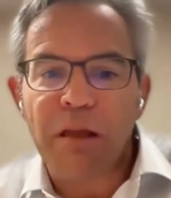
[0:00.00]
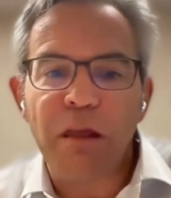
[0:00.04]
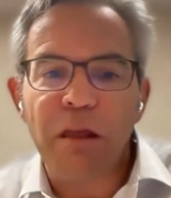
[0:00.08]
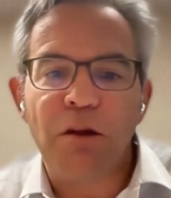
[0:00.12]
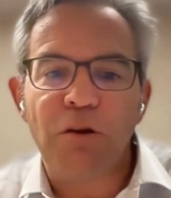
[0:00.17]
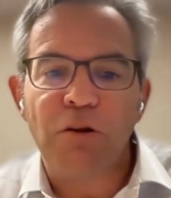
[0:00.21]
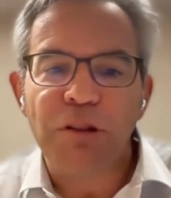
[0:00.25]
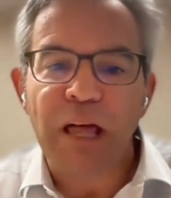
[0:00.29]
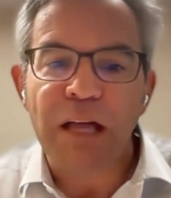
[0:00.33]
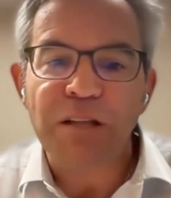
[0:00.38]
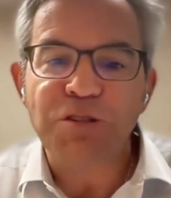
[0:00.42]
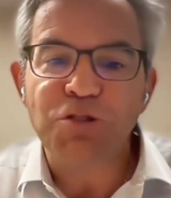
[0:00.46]

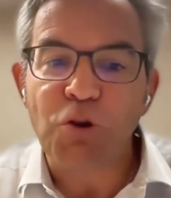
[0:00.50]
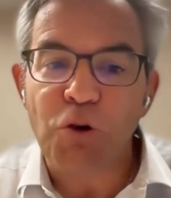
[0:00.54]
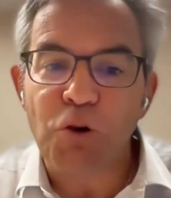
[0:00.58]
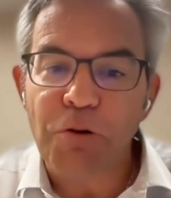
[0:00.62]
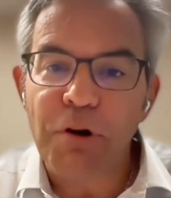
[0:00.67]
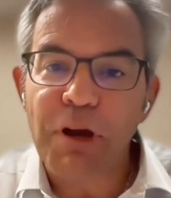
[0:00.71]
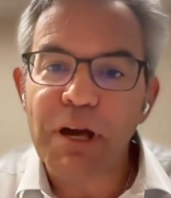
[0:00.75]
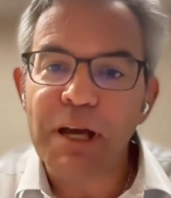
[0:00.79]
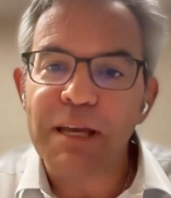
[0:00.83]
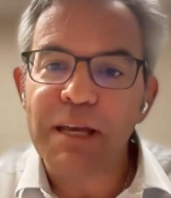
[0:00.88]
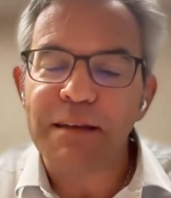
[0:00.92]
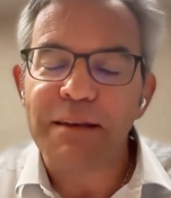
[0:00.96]
that's all
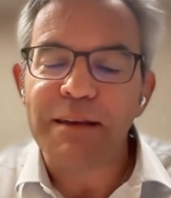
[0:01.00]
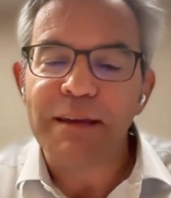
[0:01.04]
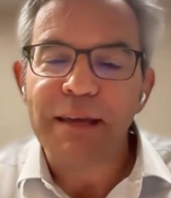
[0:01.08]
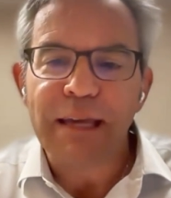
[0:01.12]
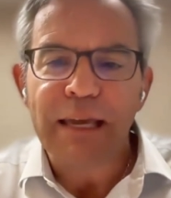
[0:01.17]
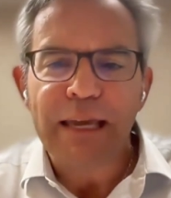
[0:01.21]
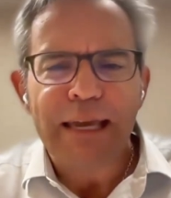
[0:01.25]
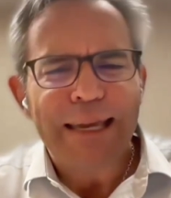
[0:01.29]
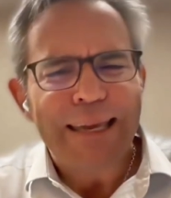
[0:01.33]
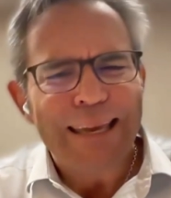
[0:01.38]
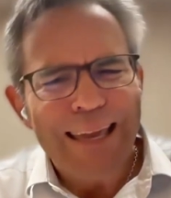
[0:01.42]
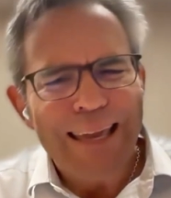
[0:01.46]
right.
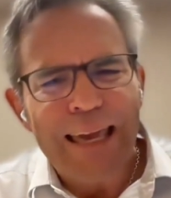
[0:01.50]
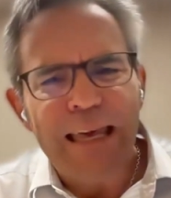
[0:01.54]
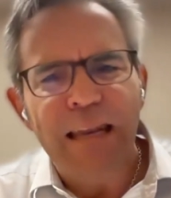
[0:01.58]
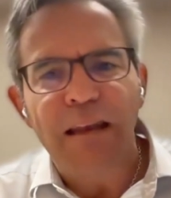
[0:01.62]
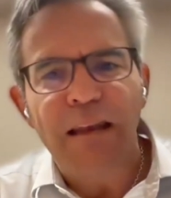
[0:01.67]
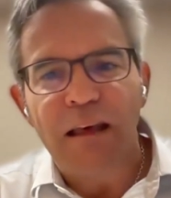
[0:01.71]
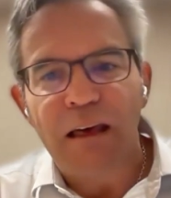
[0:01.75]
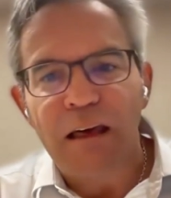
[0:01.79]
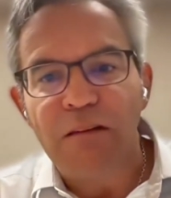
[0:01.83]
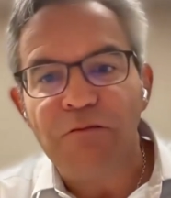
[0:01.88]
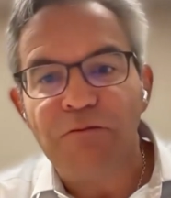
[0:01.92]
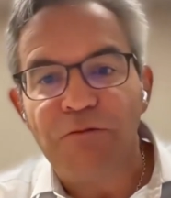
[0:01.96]

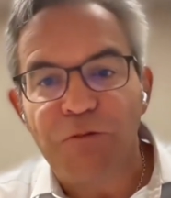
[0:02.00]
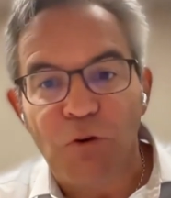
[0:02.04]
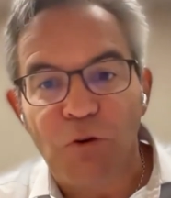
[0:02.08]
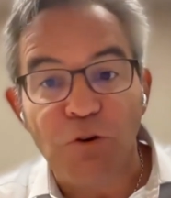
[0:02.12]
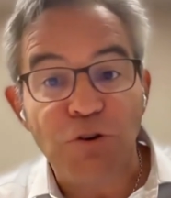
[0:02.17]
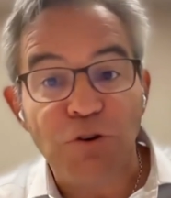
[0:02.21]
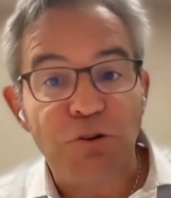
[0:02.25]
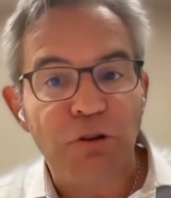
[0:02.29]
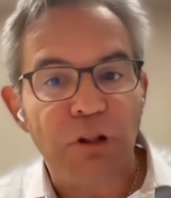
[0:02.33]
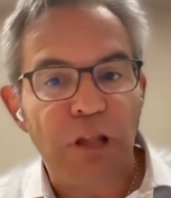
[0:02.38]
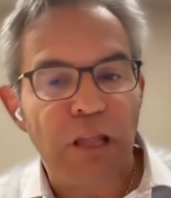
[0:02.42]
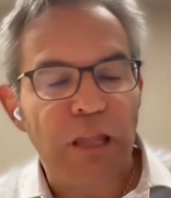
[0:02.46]
And
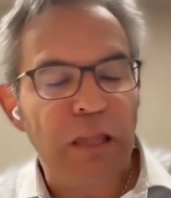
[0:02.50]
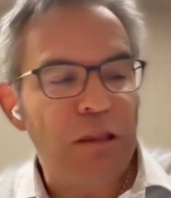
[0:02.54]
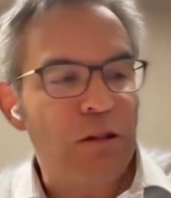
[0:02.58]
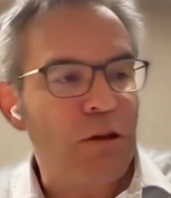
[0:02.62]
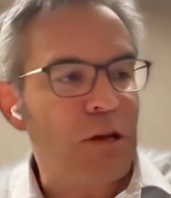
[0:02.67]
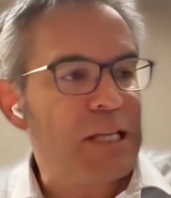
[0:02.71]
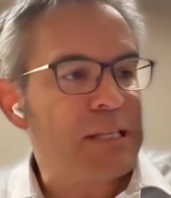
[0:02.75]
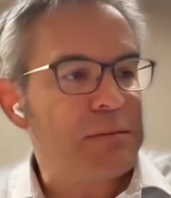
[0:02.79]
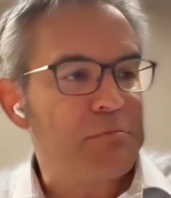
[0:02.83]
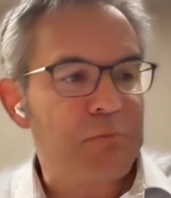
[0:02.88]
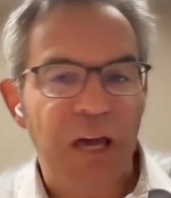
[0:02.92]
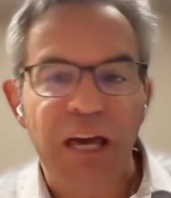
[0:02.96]
unfortunately,
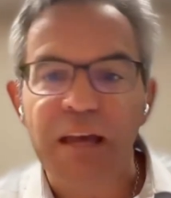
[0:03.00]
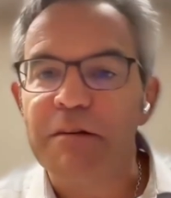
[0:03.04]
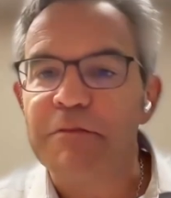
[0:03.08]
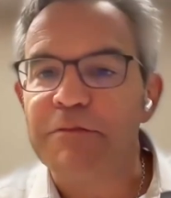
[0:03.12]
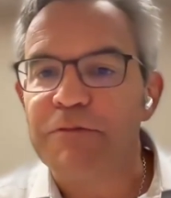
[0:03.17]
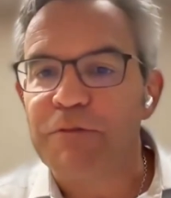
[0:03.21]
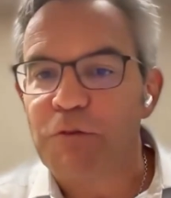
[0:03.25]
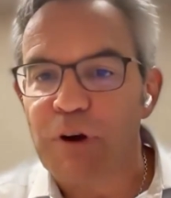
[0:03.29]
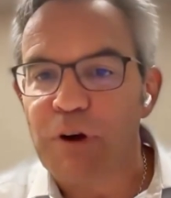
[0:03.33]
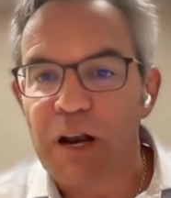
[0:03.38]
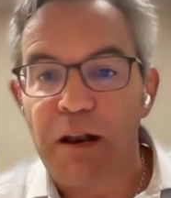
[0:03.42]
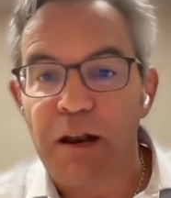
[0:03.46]
that
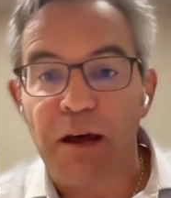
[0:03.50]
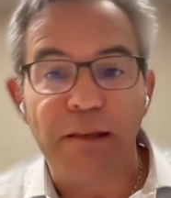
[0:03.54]
metaphor